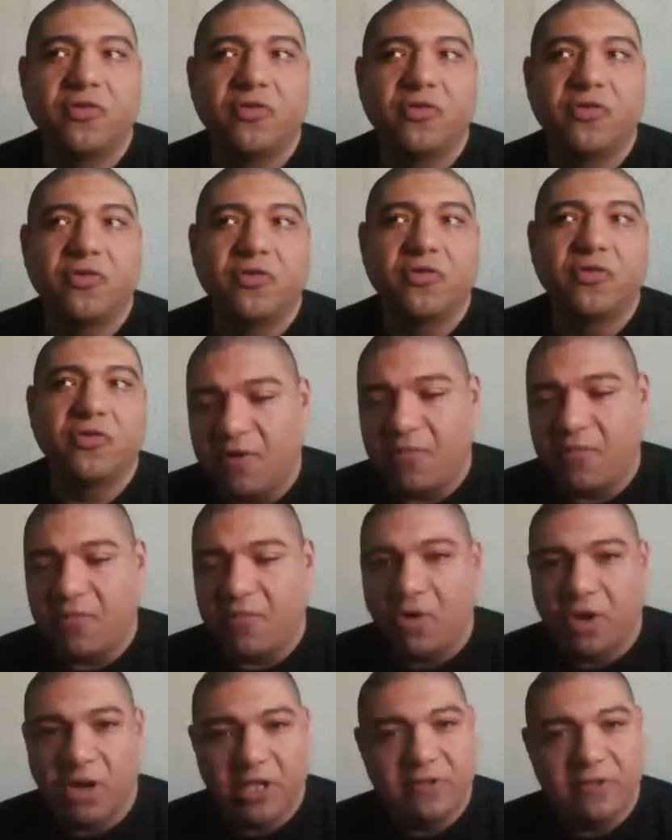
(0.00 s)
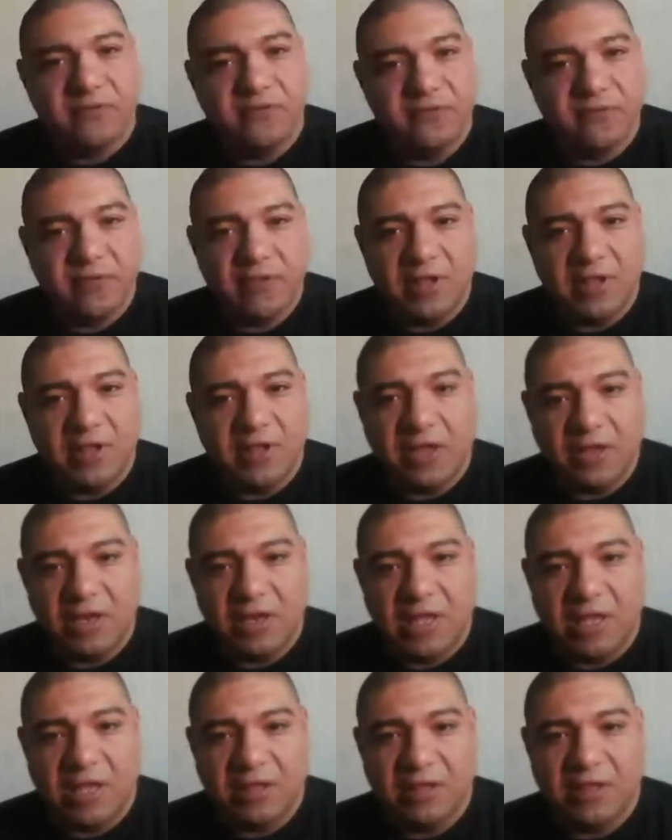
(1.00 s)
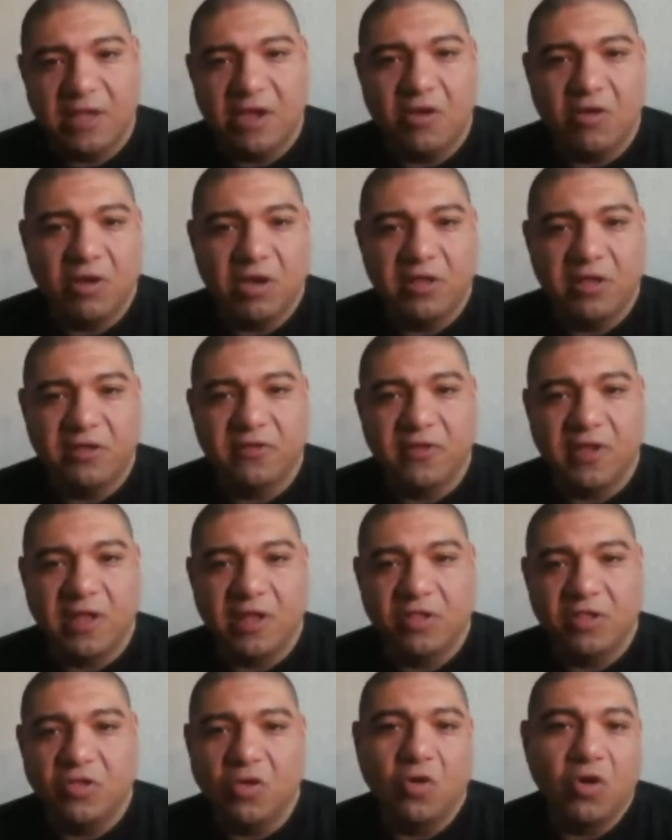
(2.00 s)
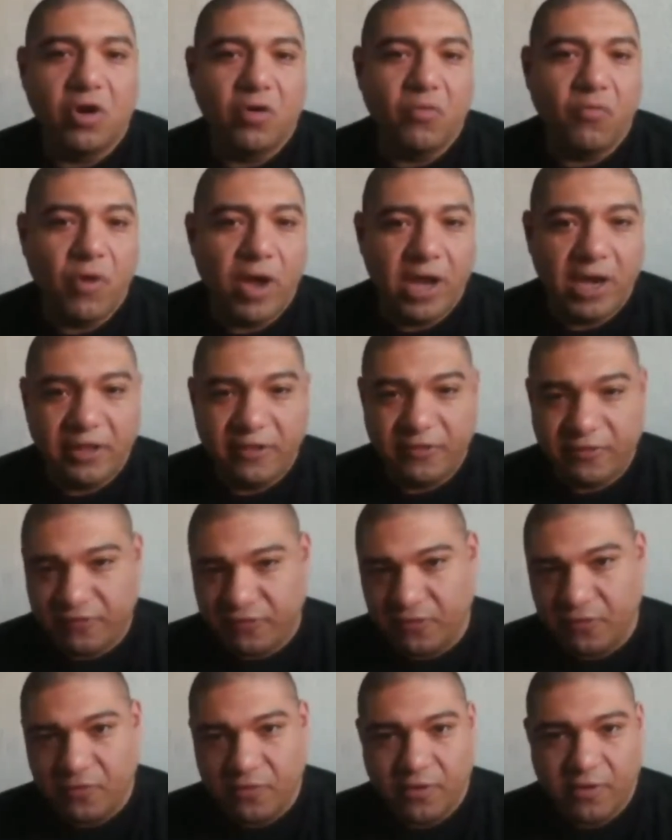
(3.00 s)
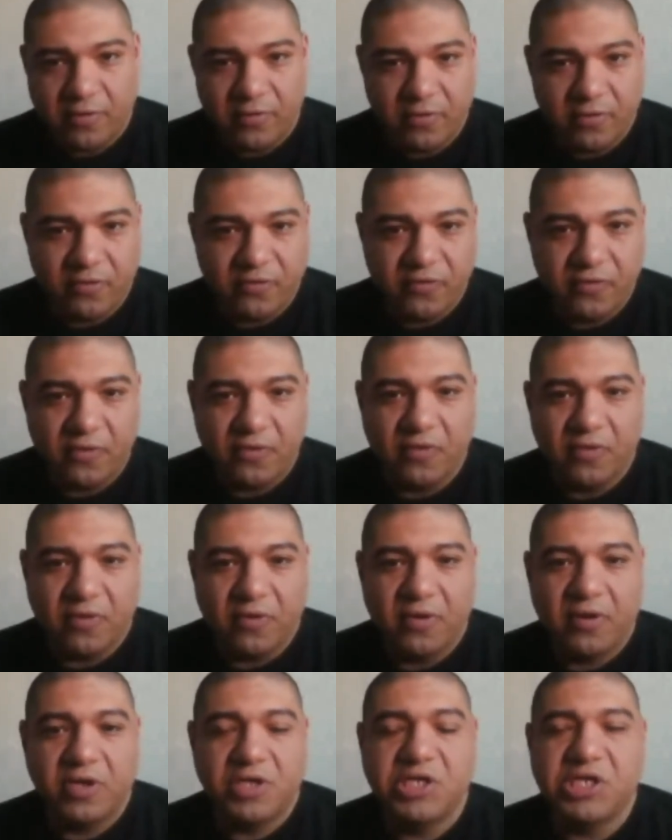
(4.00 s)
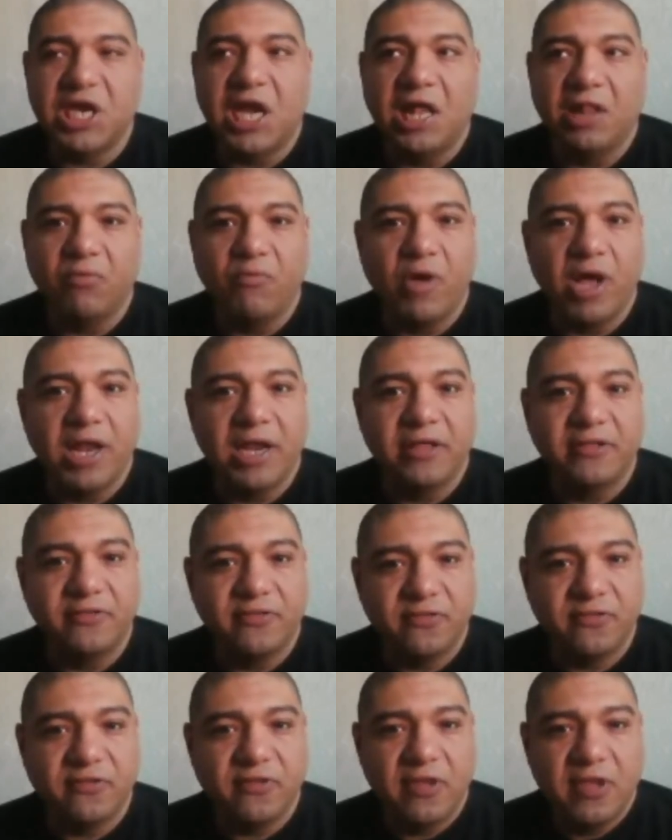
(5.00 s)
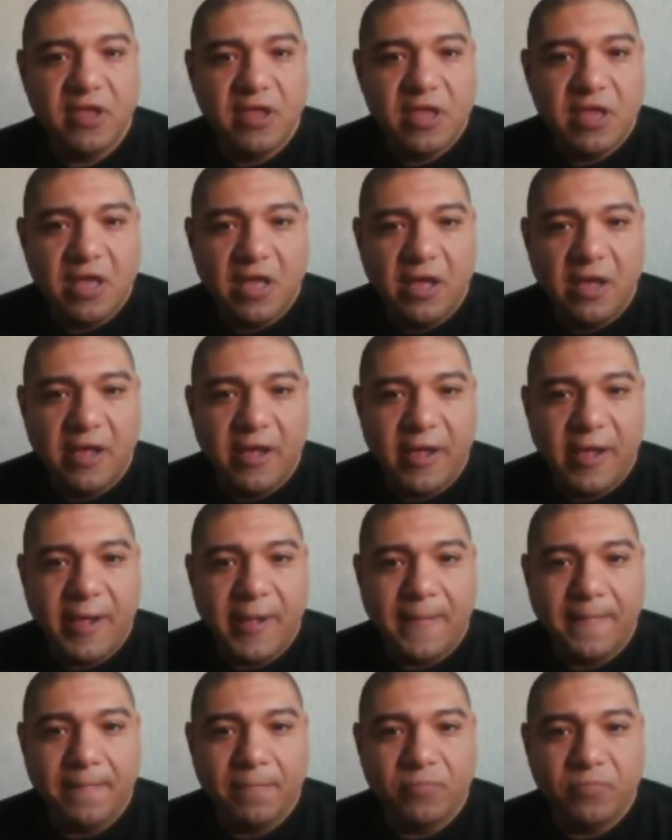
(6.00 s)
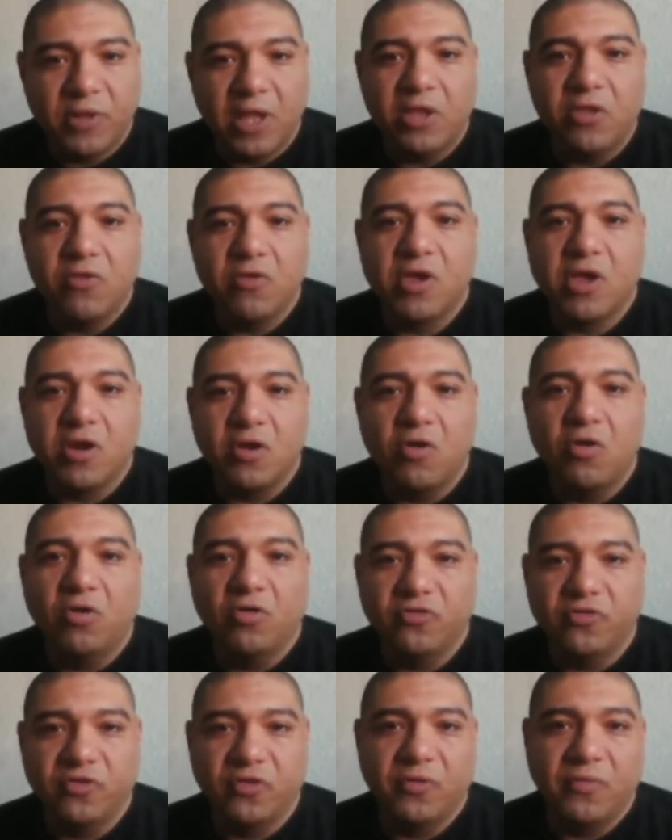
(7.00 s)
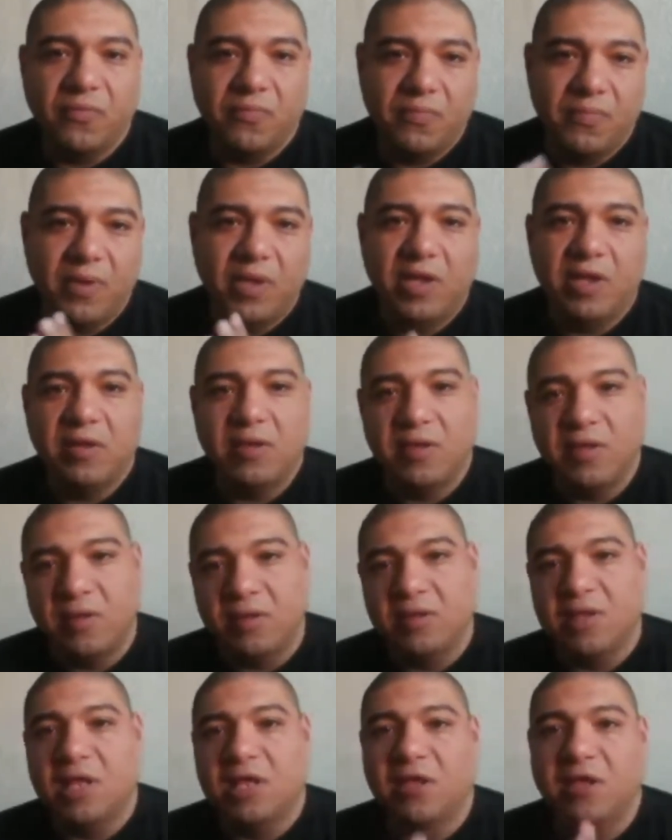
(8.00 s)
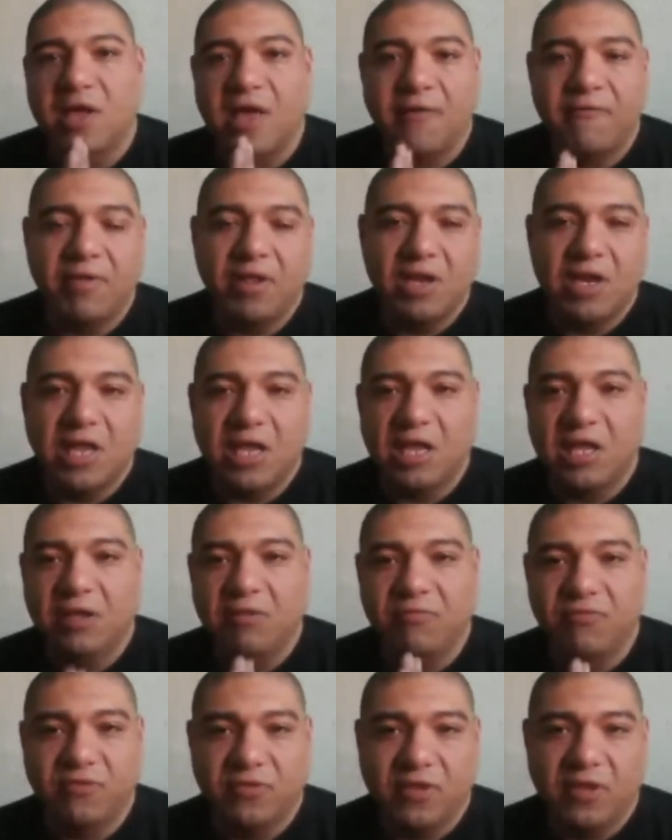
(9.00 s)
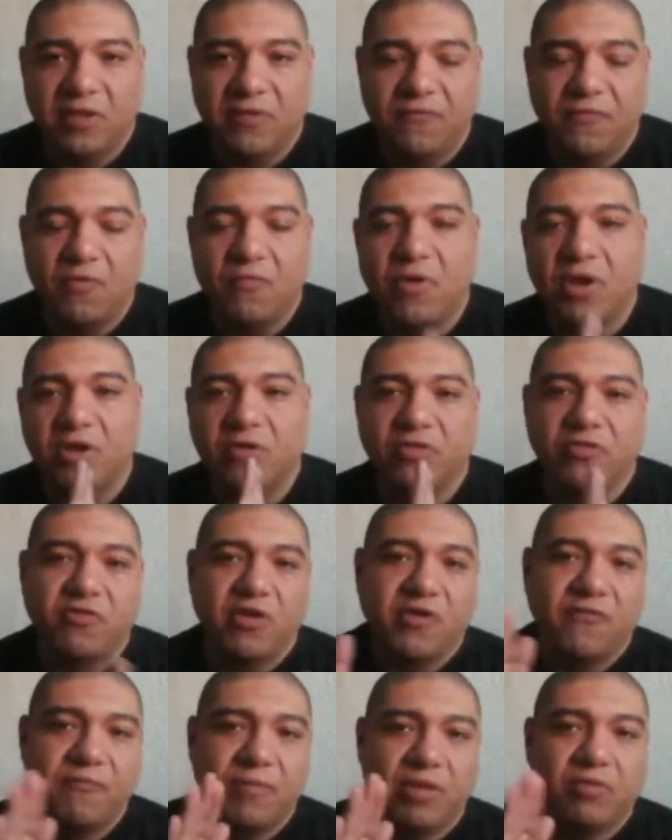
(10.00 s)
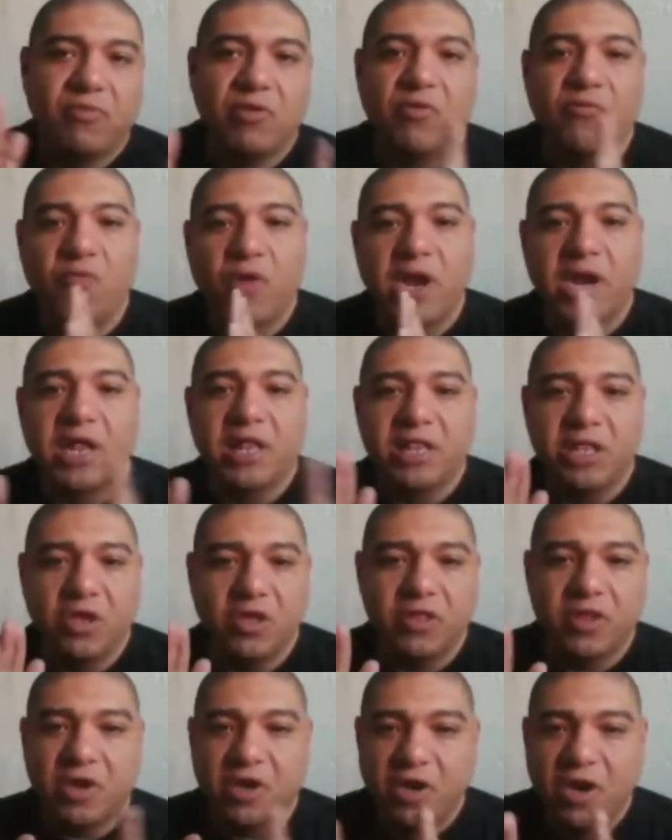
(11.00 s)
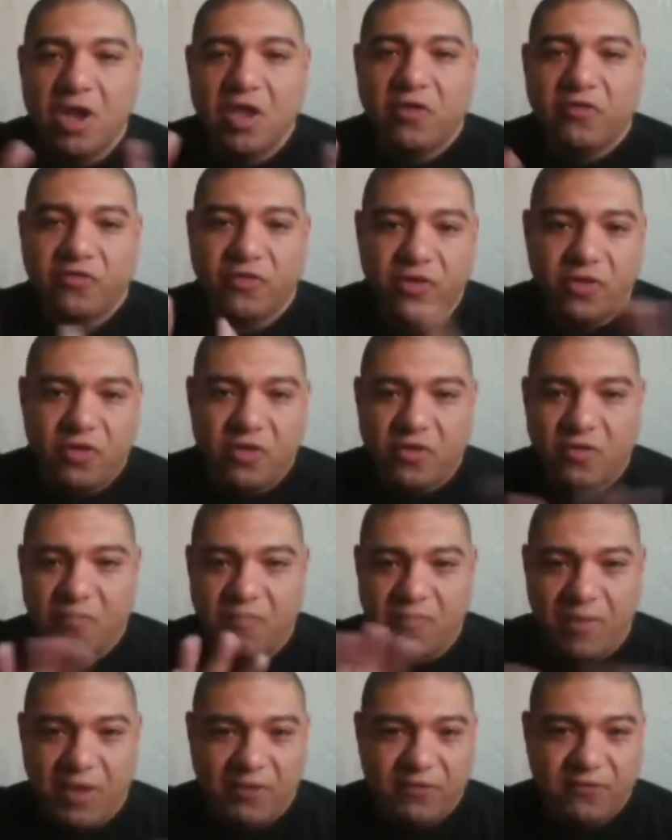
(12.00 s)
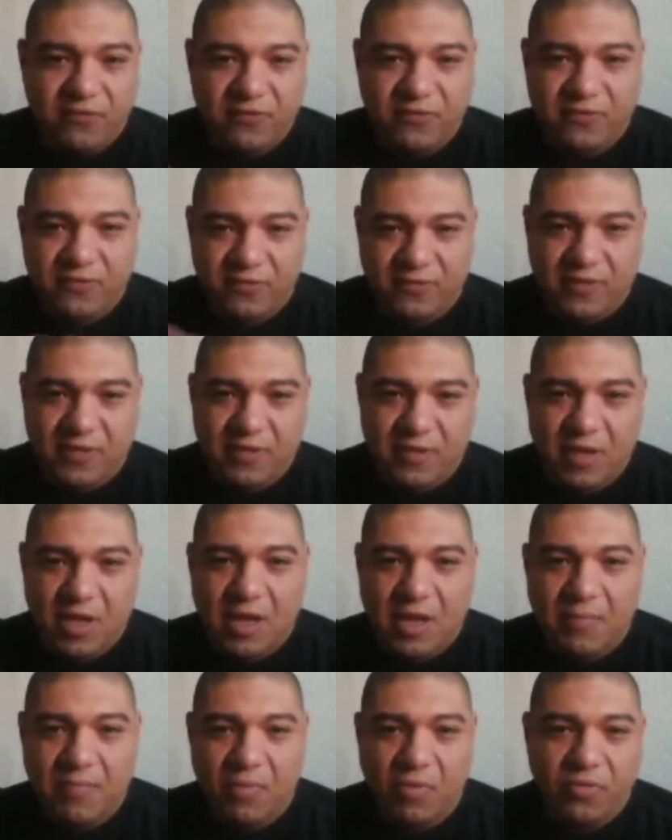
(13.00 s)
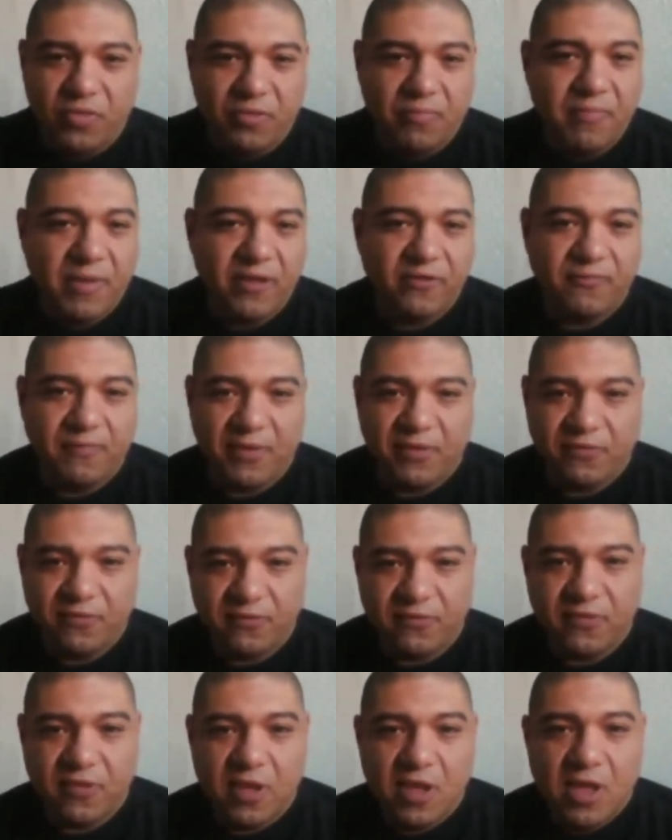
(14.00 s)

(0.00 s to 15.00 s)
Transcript: kind of like wallets, like like they call it uh, daughter wallets or, or child wallets um, that you can also be like having like if, if you want to trade between one and the other so you don't mix uh, both investments